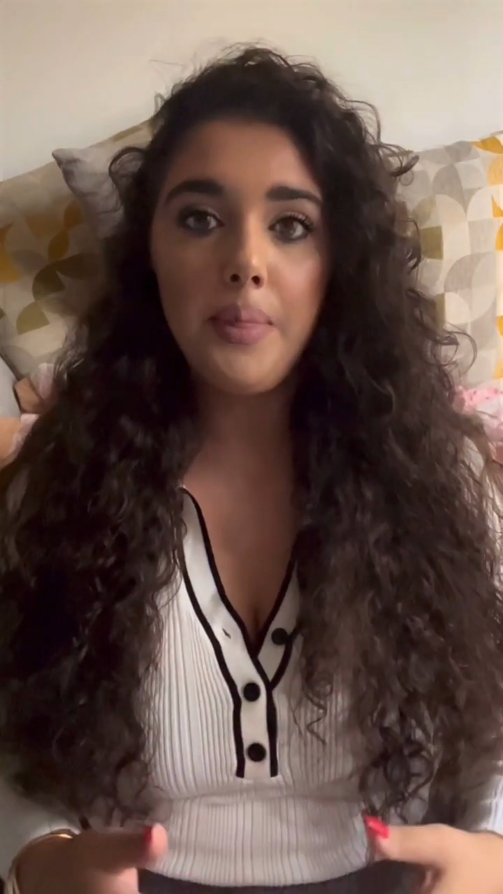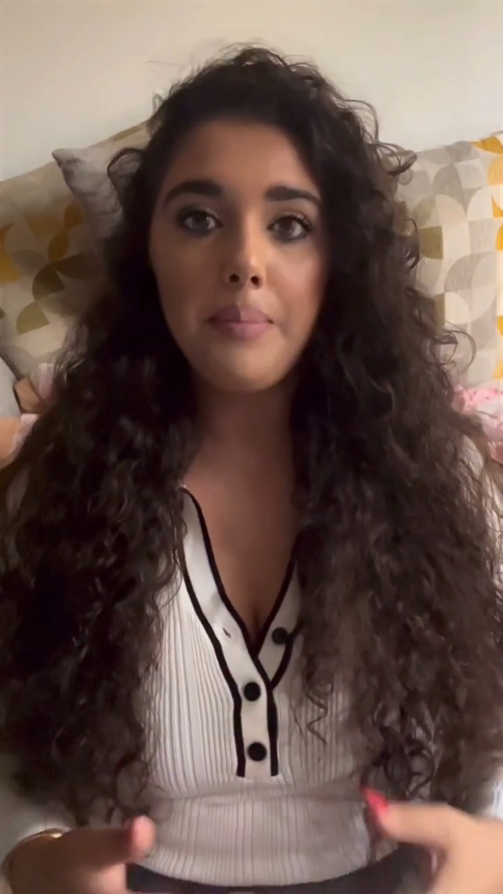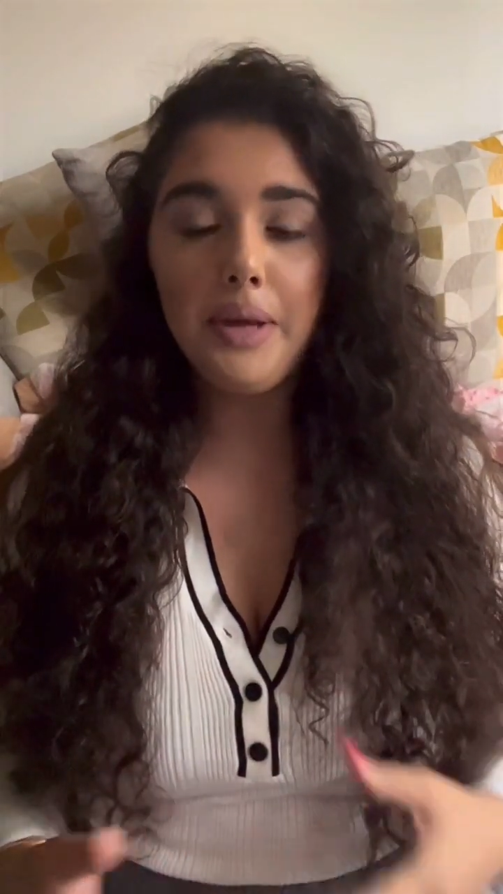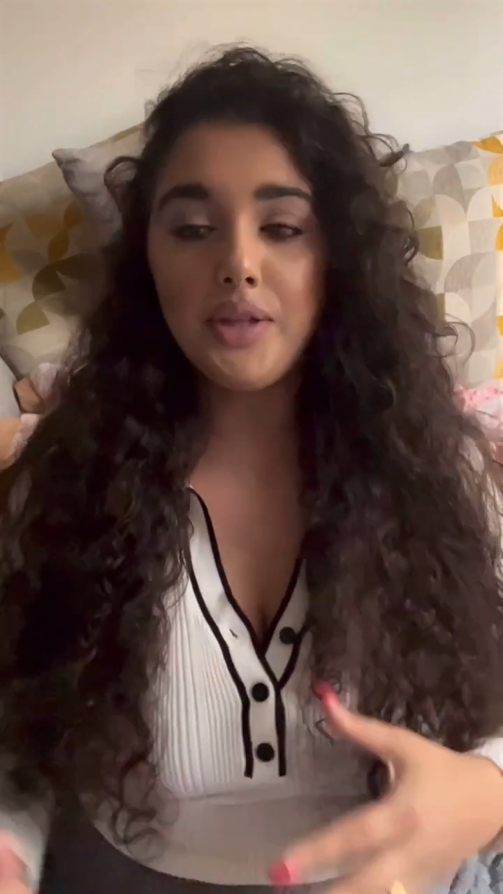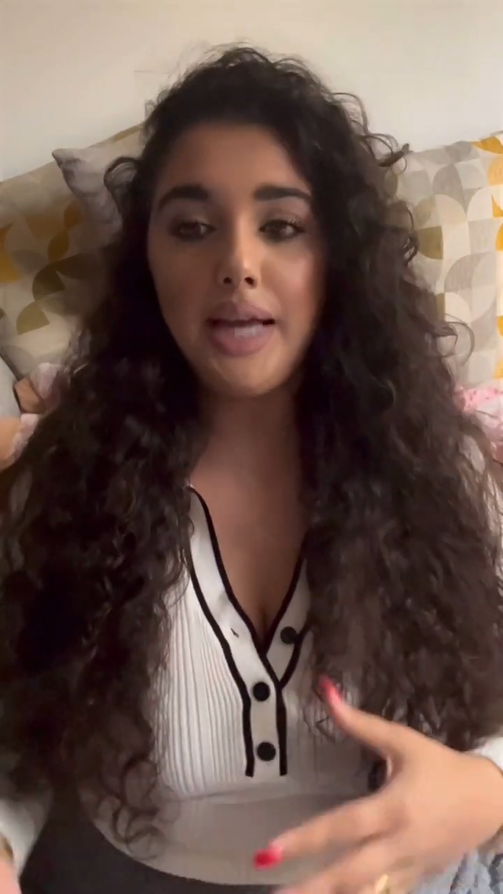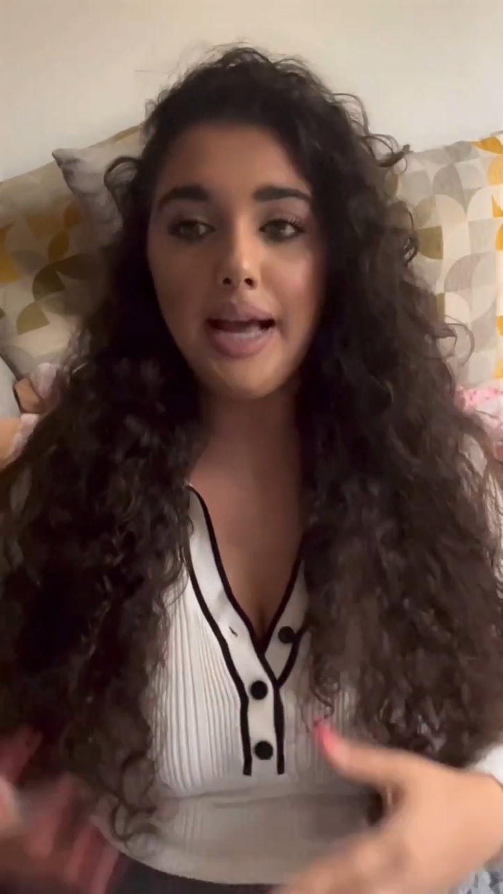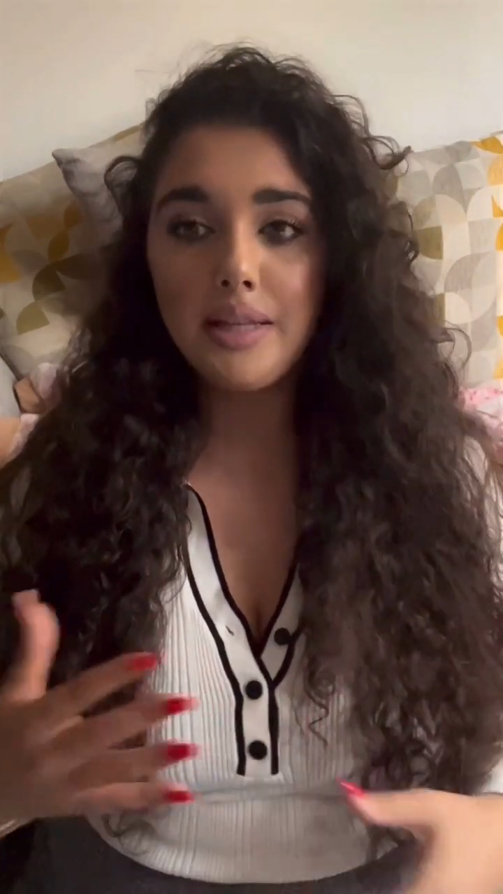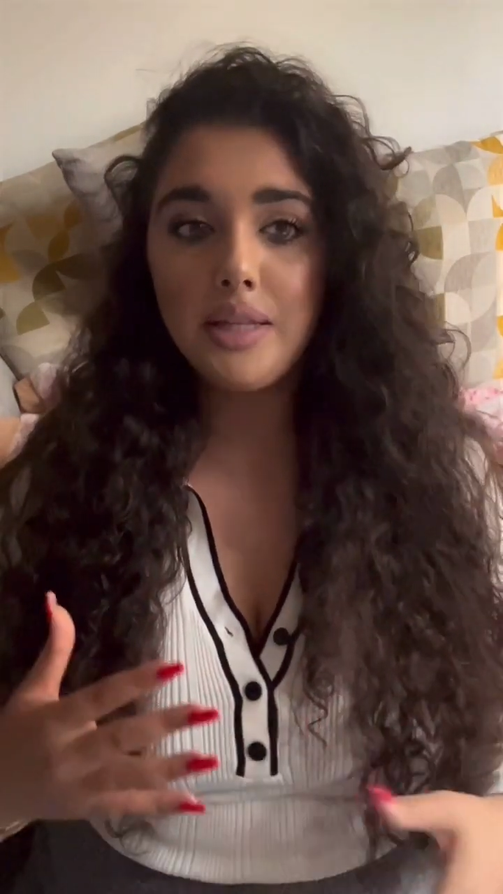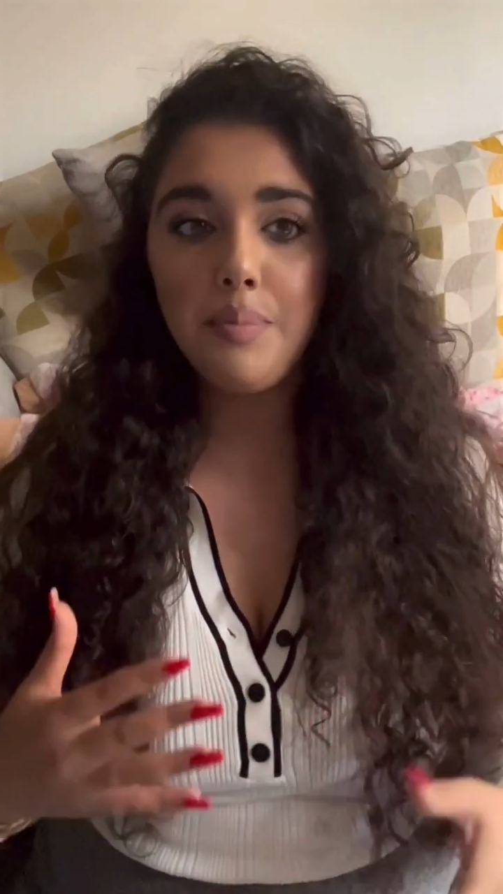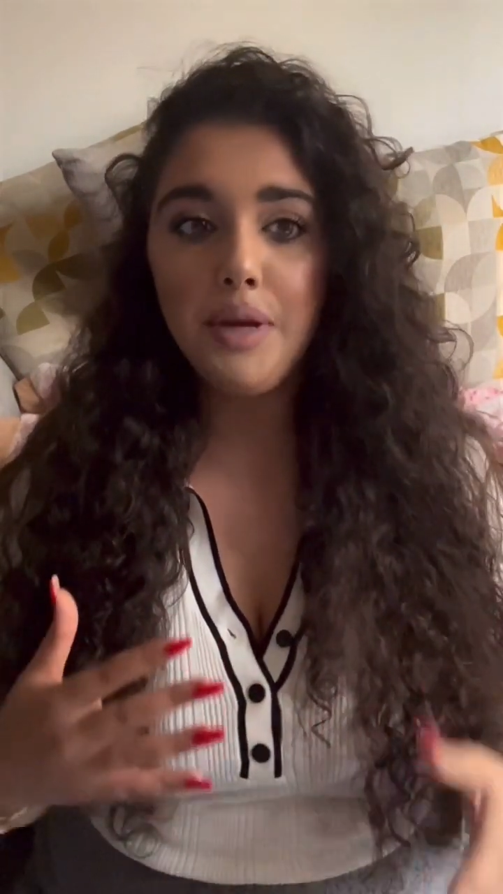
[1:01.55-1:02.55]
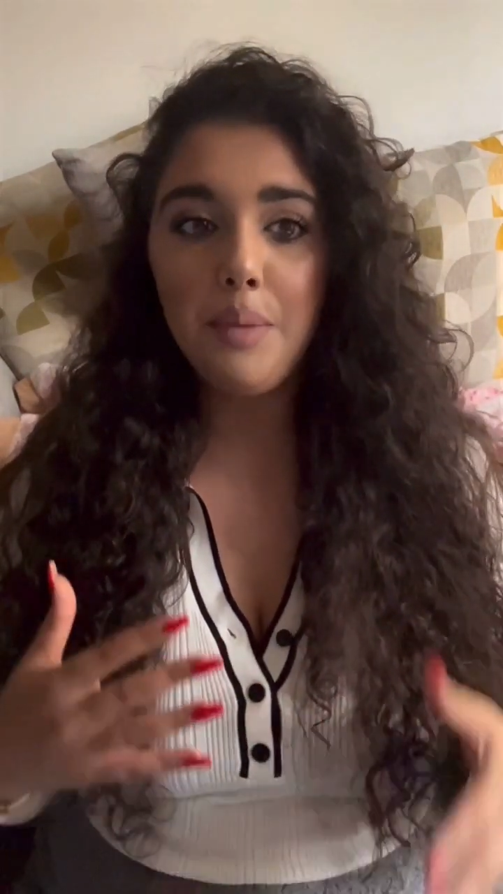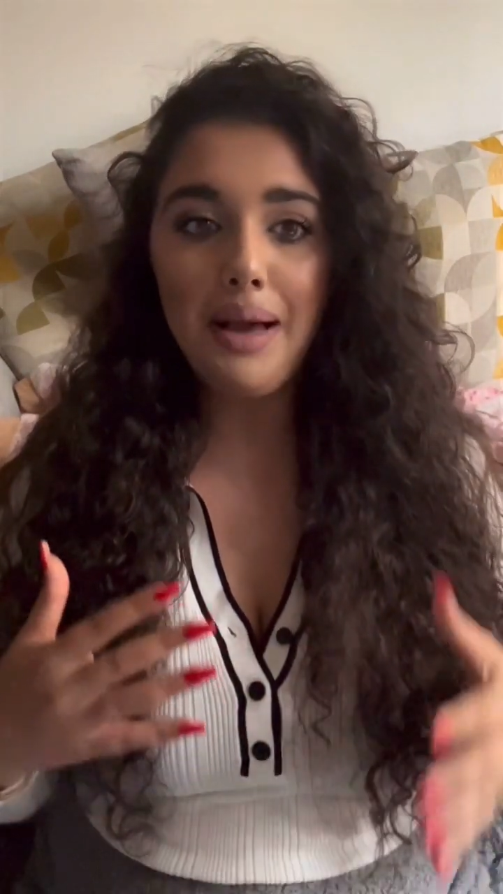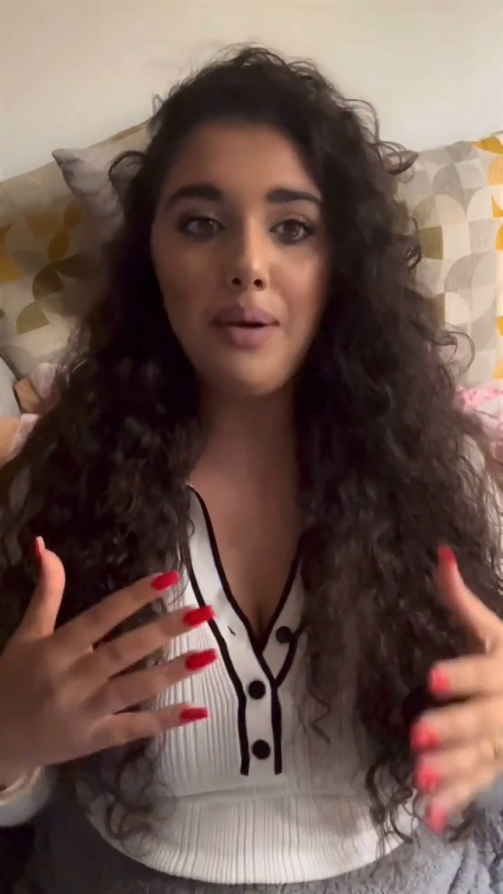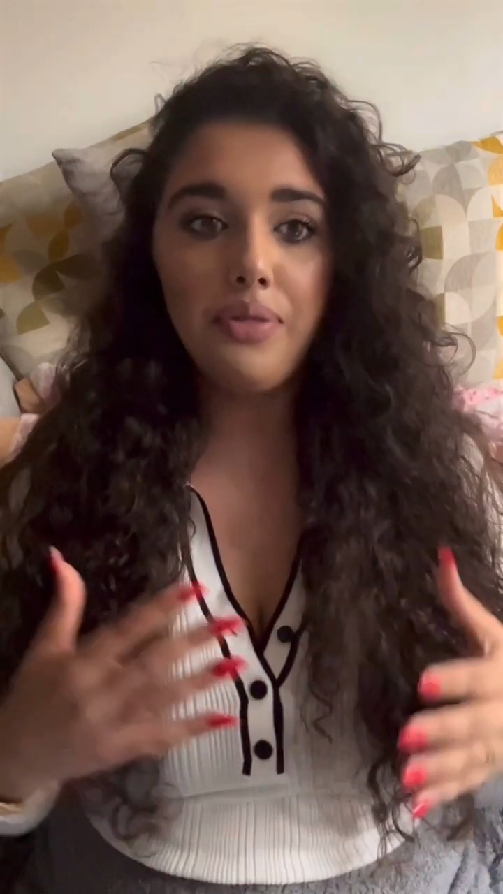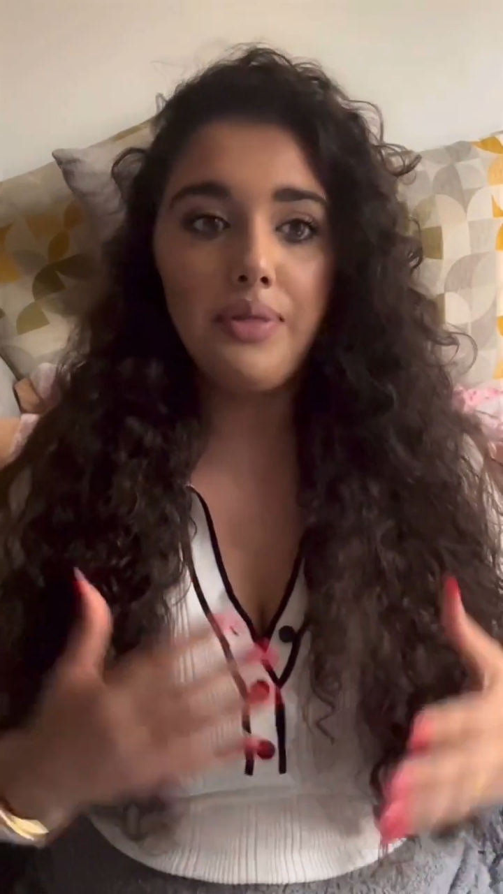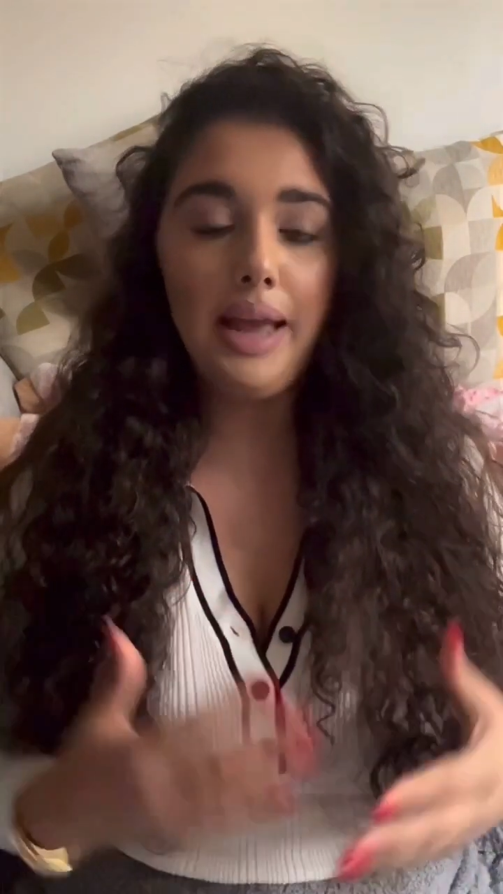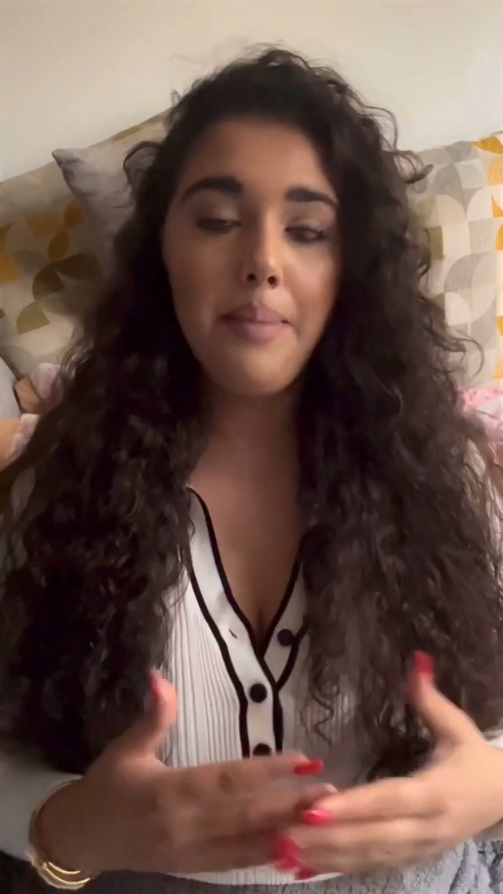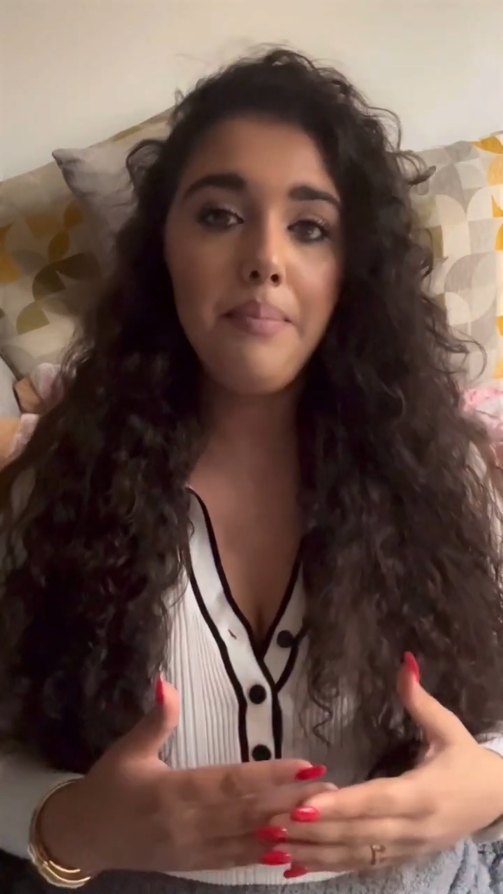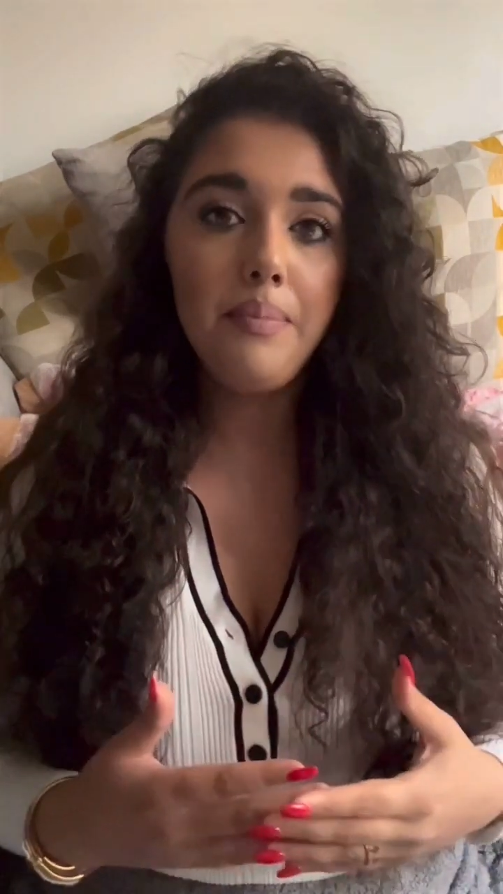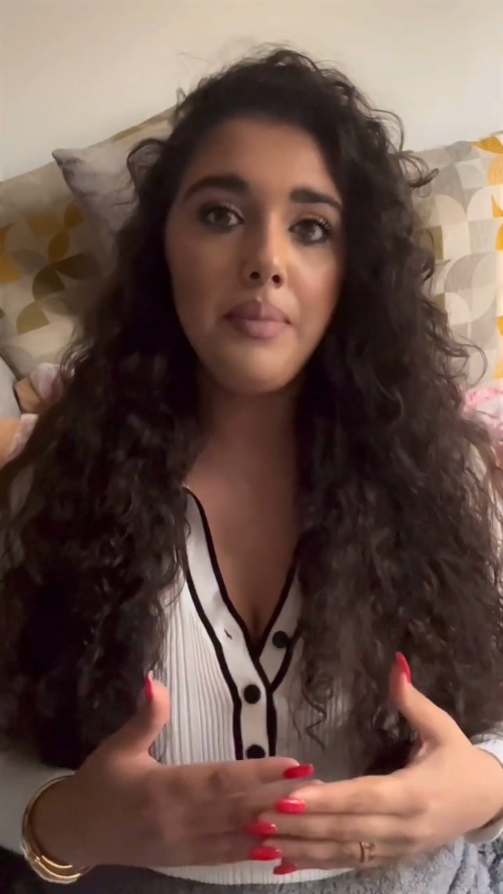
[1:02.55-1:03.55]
because it has to be about them.